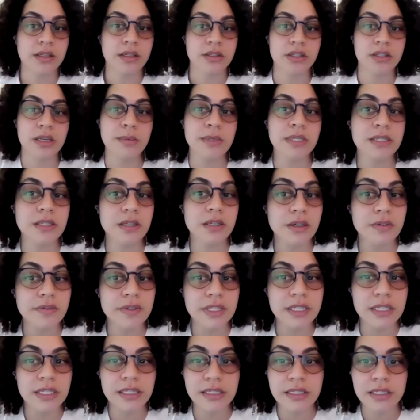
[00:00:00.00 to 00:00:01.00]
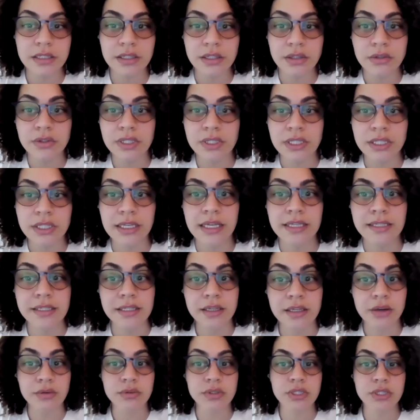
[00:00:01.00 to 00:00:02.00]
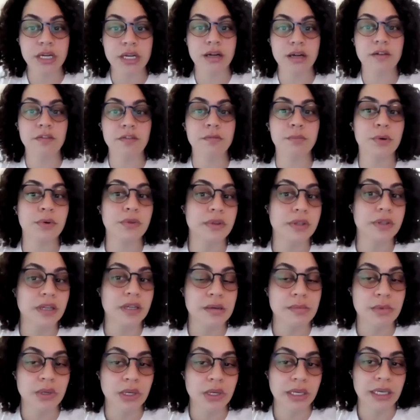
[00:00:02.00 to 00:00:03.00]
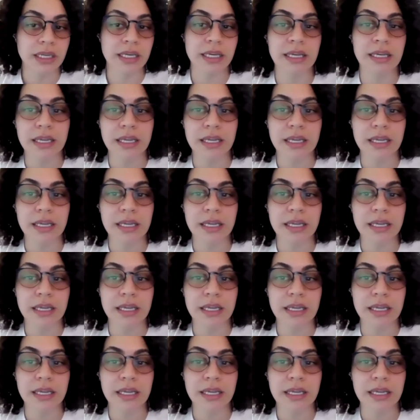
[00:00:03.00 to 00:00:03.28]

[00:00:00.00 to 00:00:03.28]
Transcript: Jamie serves the institution as co-chair of both the Community